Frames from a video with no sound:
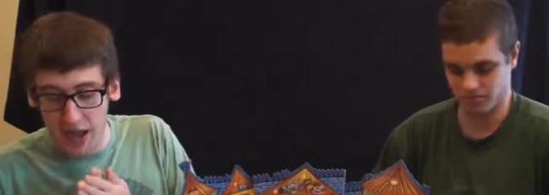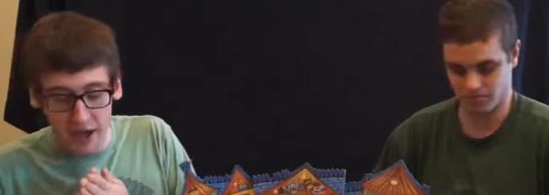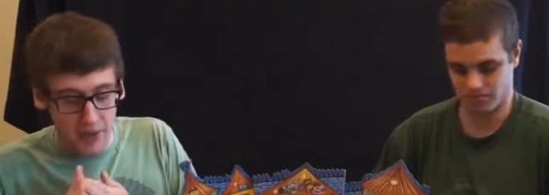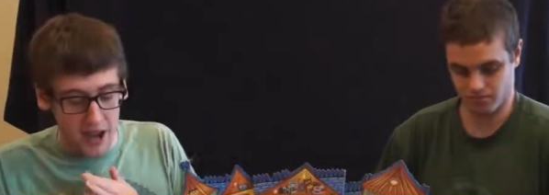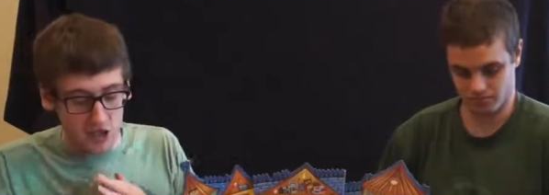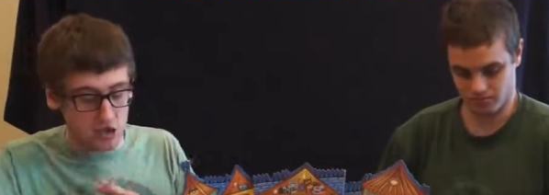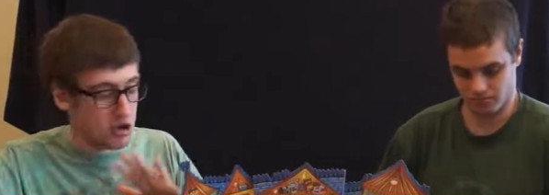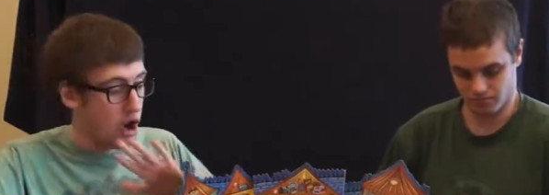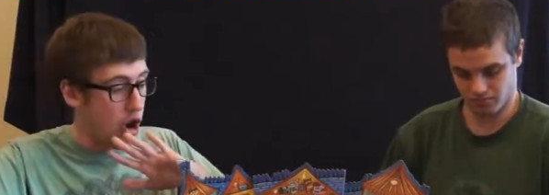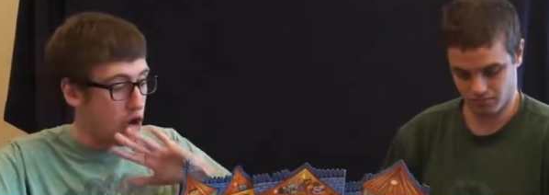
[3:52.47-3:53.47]
Speaker 1: and Madame
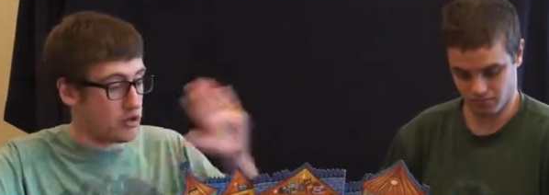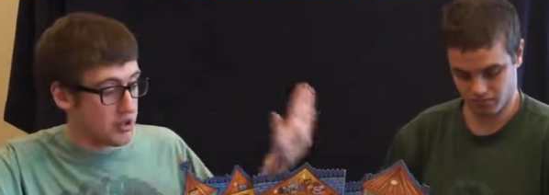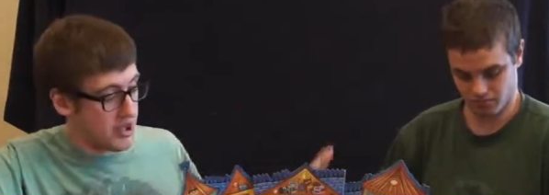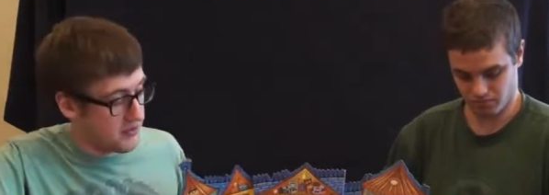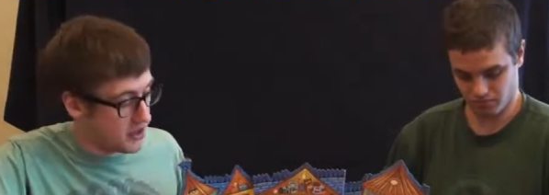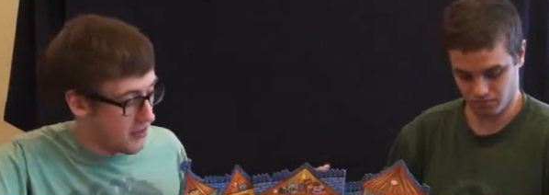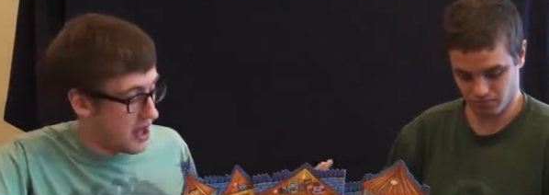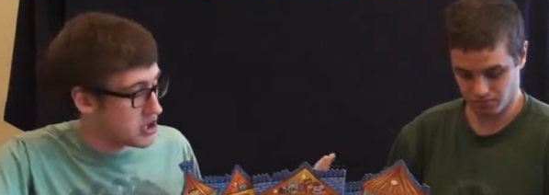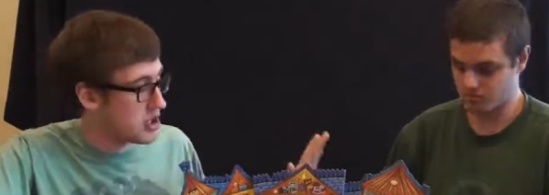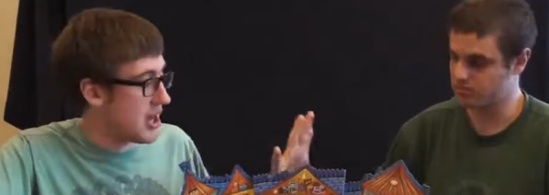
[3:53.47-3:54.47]
Astra all live in the
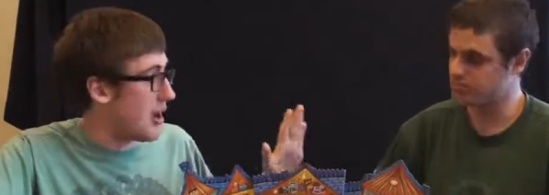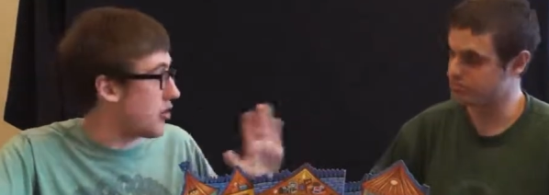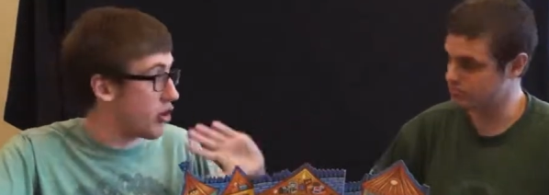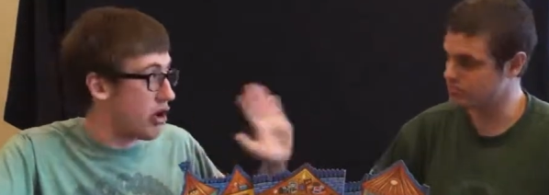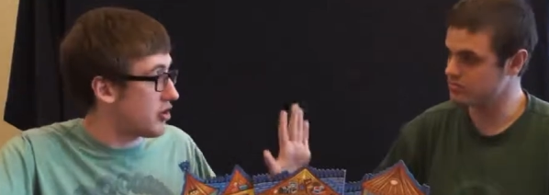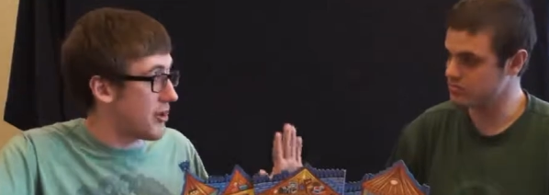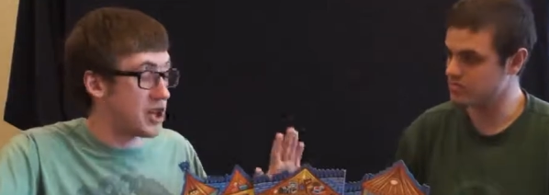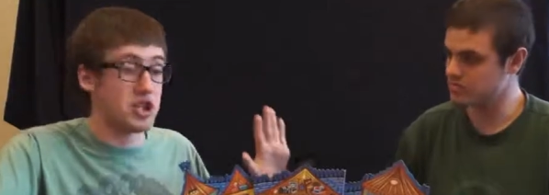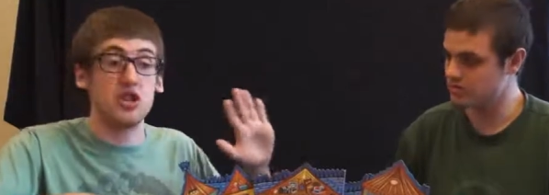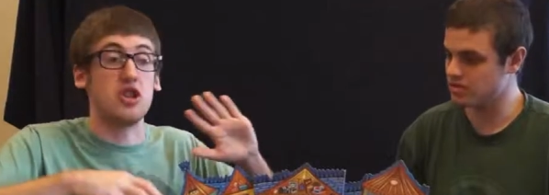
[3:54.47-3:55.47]
mansion now. They're all in the
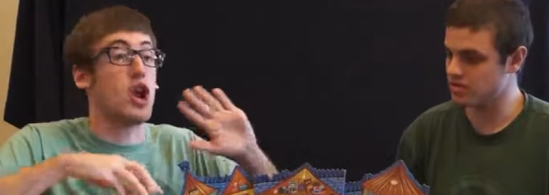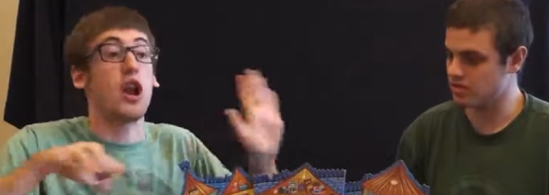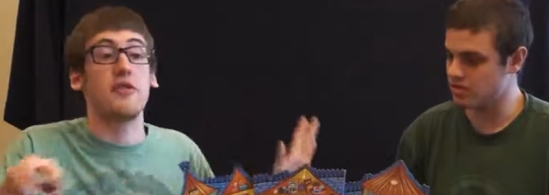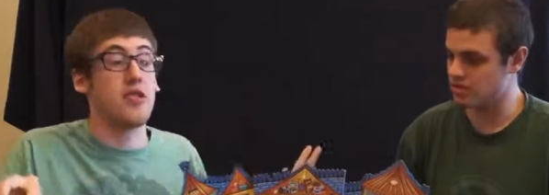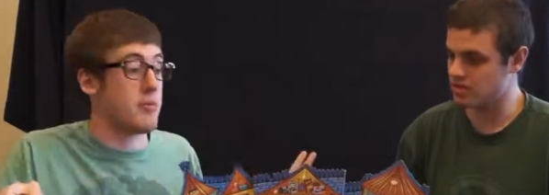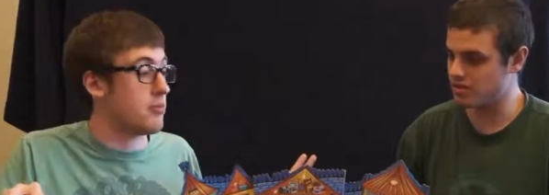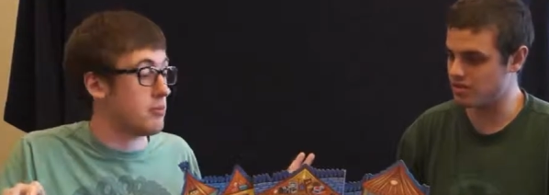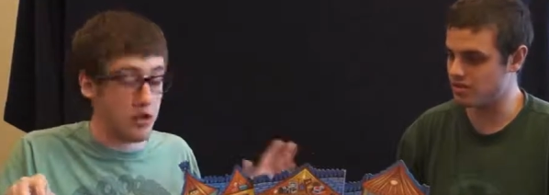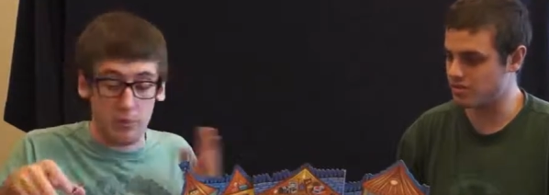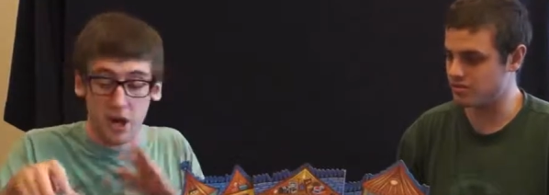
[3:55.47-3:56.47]
mansion. None of
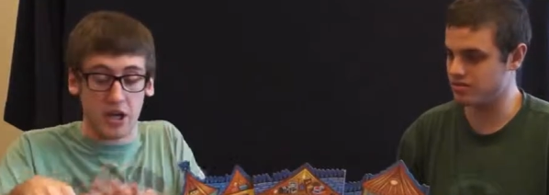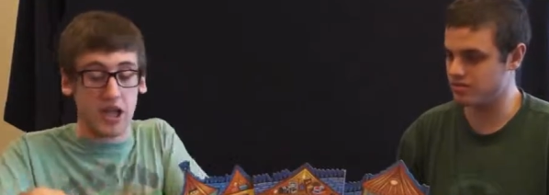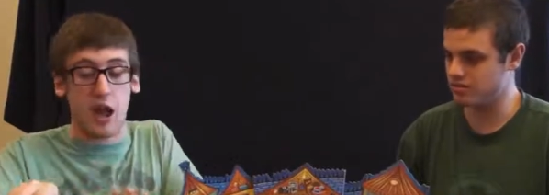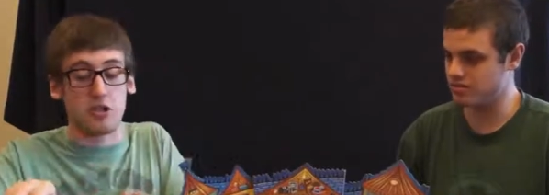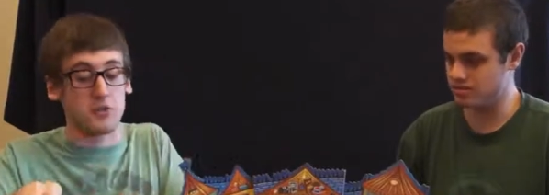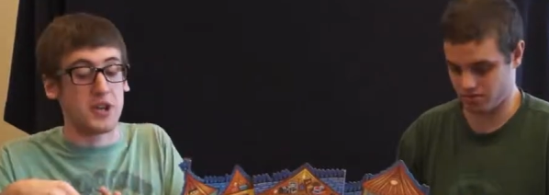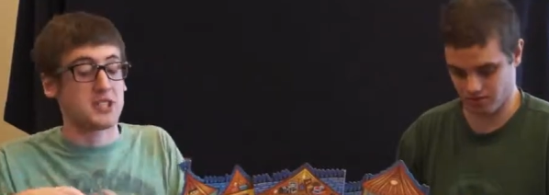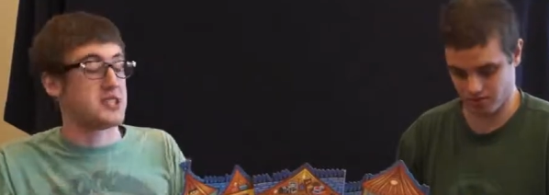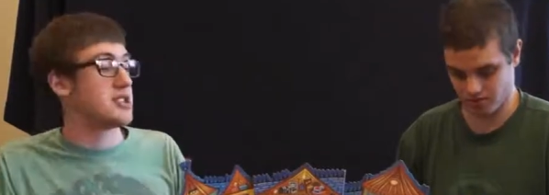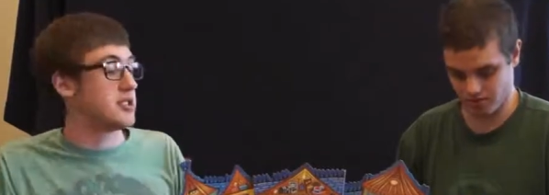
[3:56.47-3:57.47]
them, their money counts
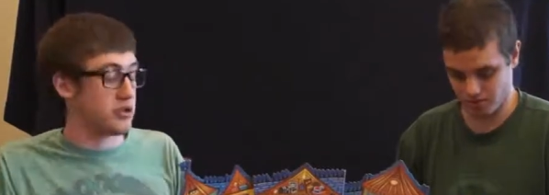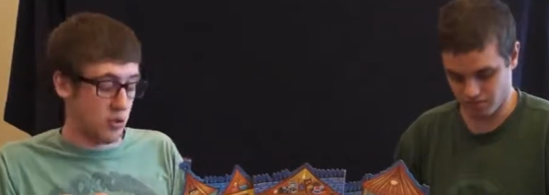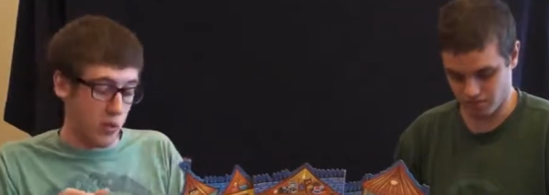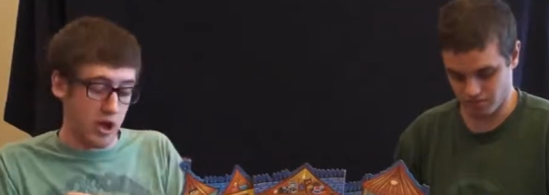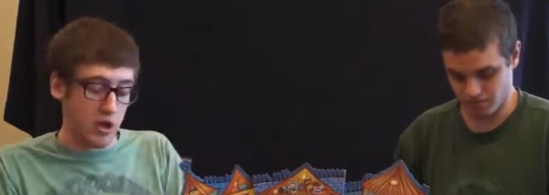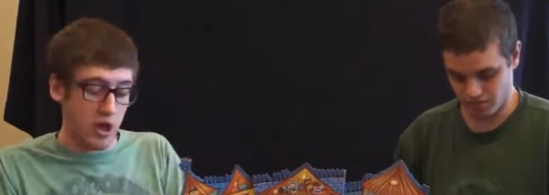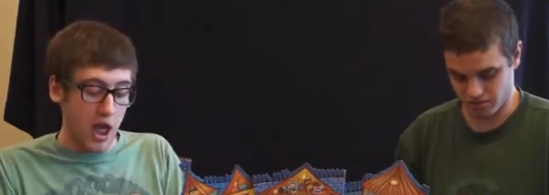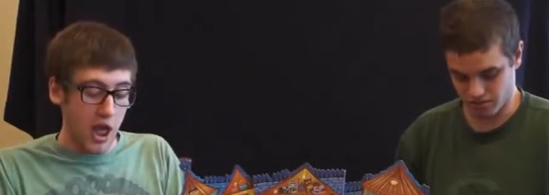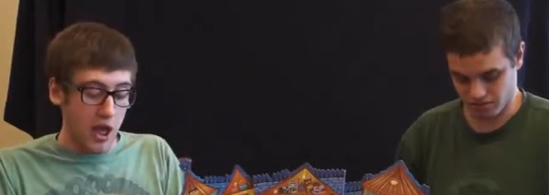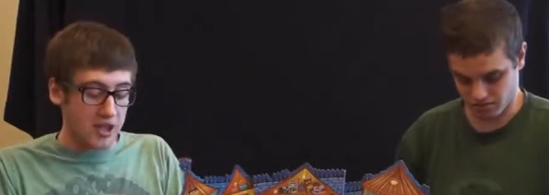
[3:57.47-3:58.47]
because it's still in the
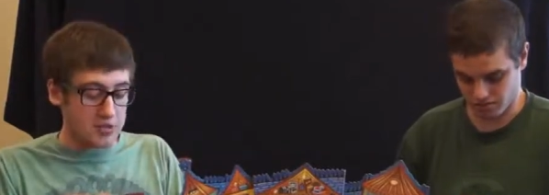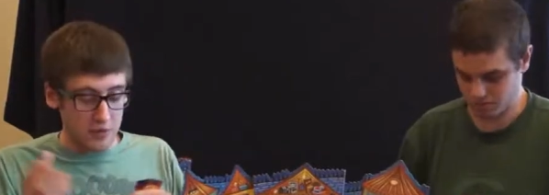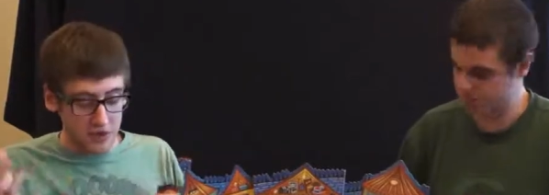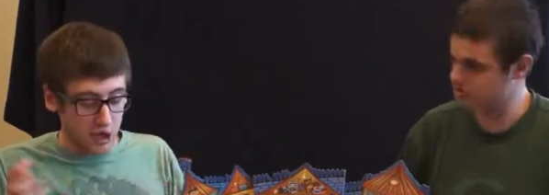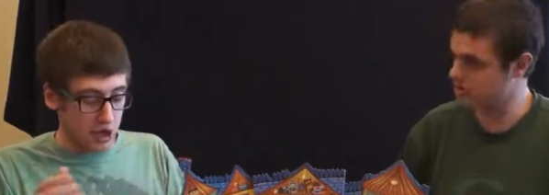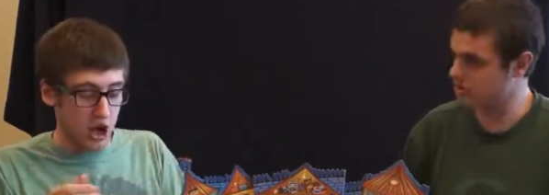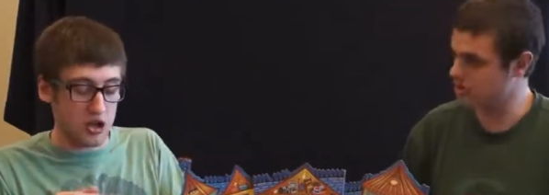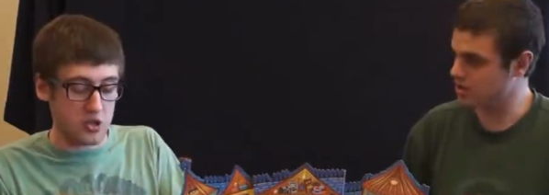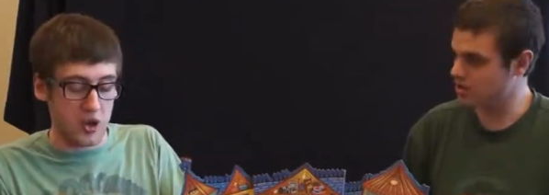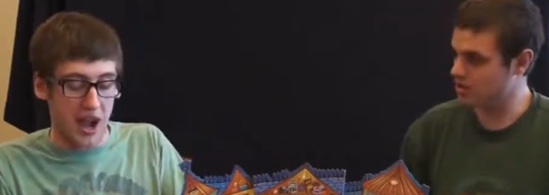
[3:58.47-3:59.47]
will. Let's reveal our
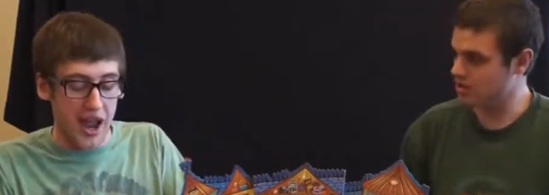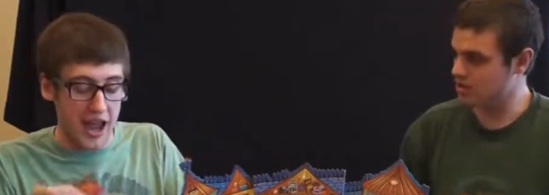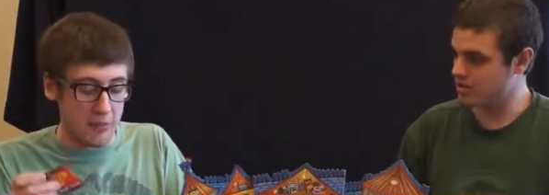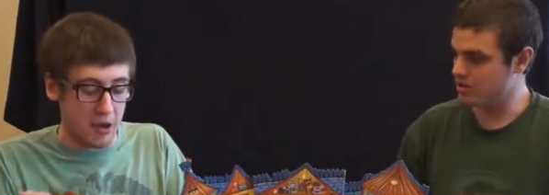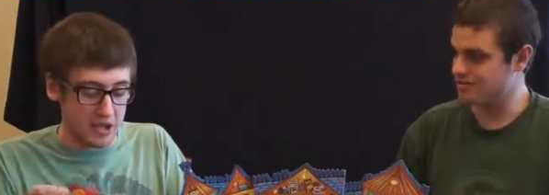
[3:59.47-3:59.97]
cards quick. I had